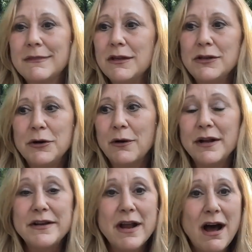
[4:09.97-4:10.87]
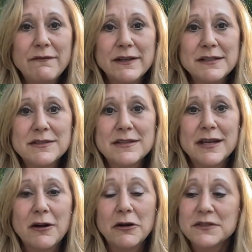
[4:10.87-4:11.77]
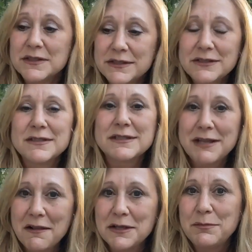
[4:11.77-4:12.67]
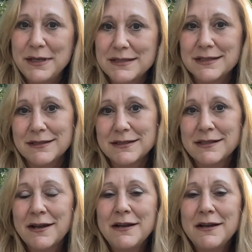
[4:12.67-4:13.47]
a novice, that are still solid pieces.